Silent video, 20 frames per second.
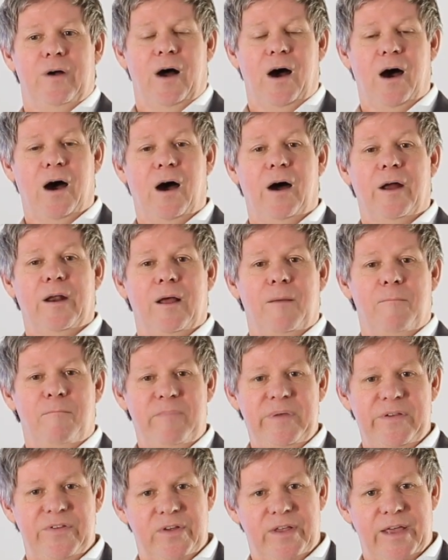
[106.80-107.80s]
are
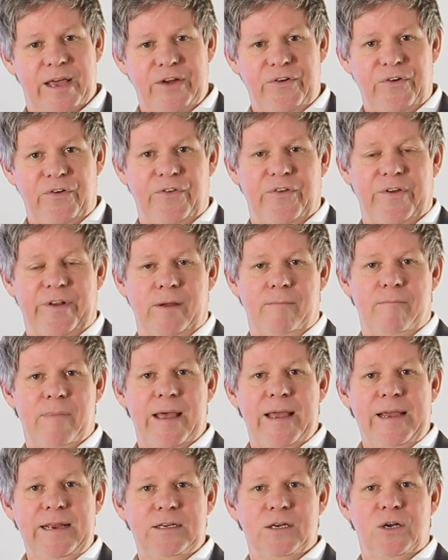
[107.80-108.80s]
mitigations that are
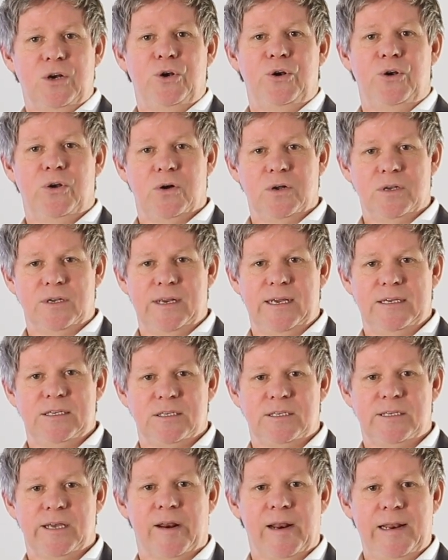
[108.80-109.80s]
made not
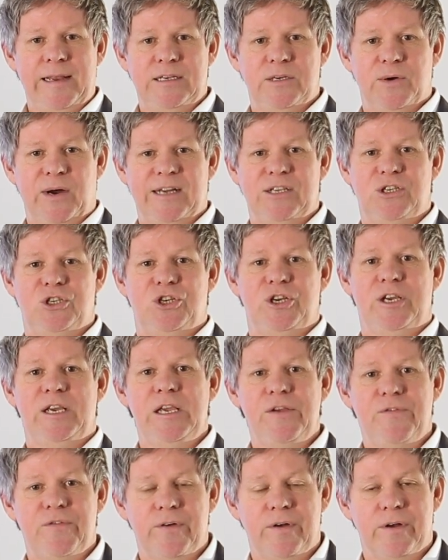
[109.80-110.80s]
necessarily to
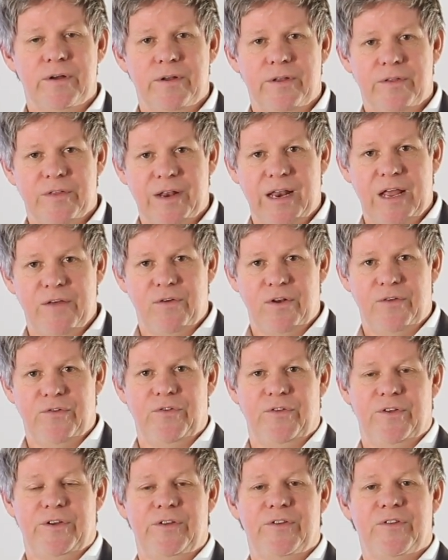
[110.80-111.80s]
achieve
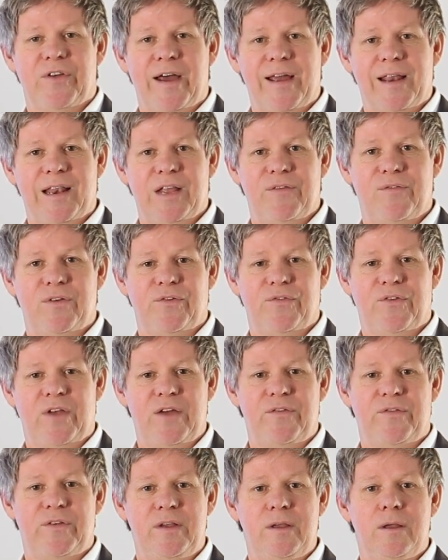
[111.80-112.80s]
the desired level of
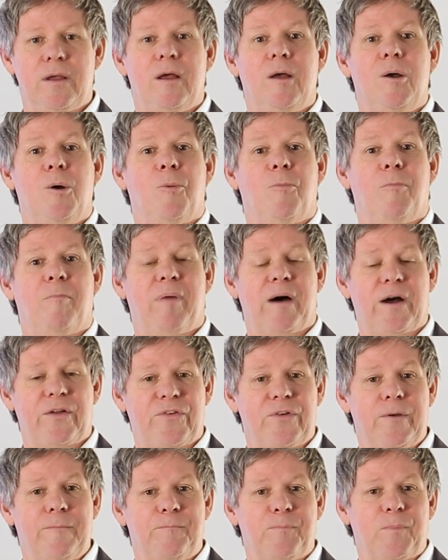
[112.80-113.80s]
safety,
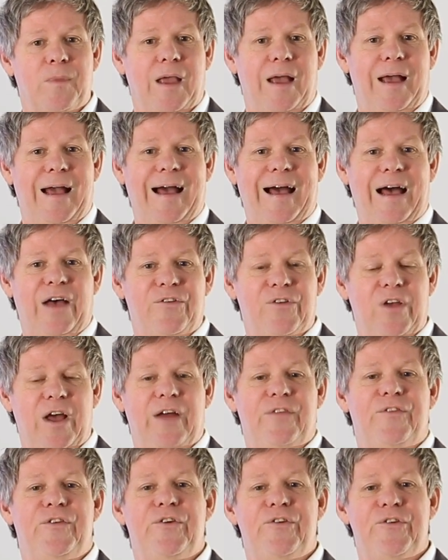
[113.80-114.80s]
but as
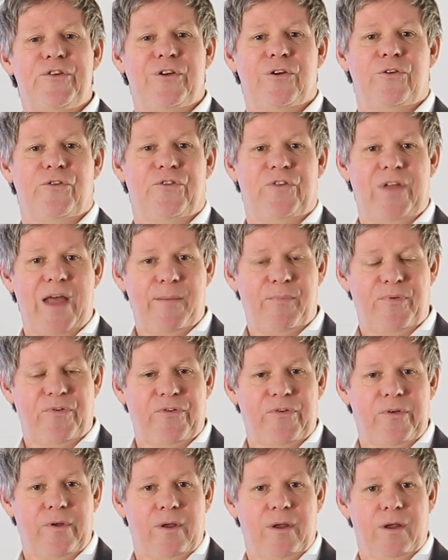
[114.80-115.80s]
additional
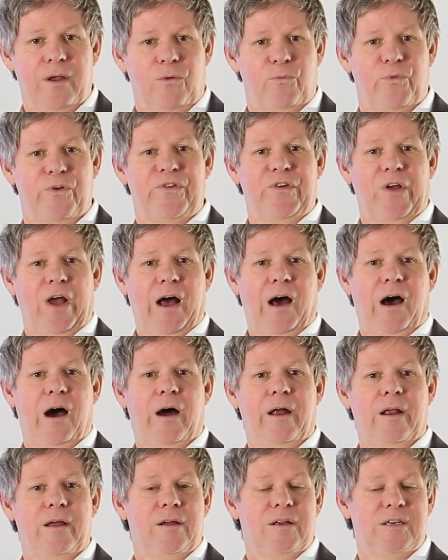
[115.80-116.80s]
steps which
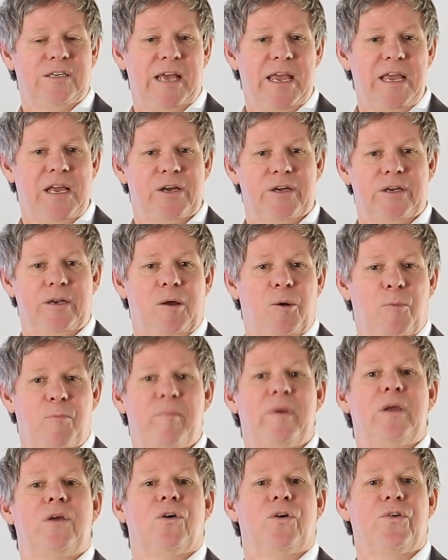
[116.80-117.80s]
are taken
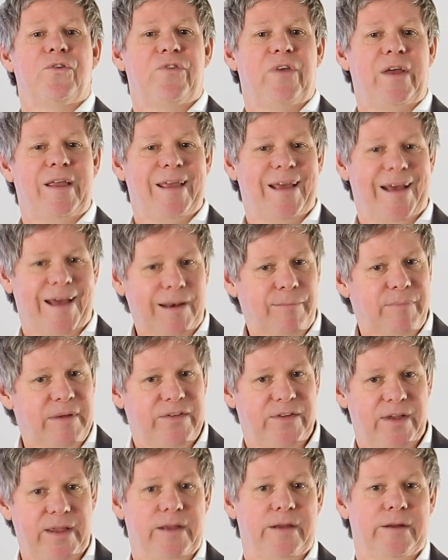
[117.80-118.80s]
because they can be
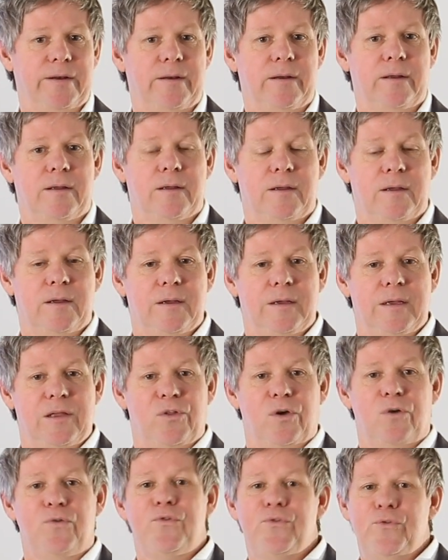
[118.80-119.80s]
taken.
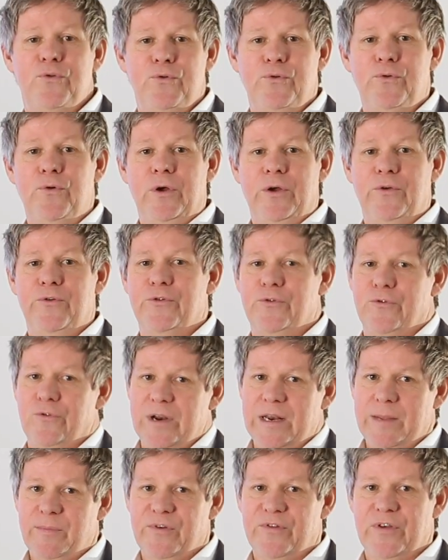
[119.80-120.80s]
Those two should
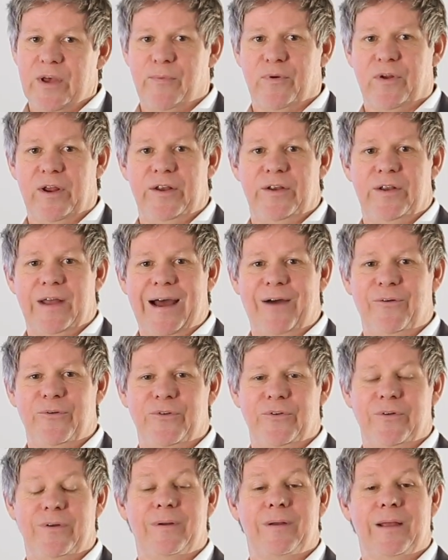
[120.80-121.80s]
really be separated
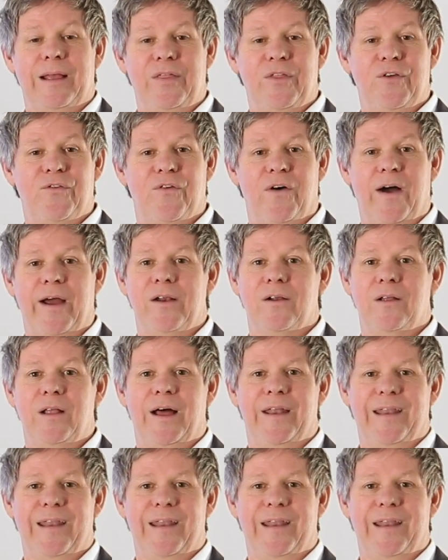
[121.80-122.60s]
out in the final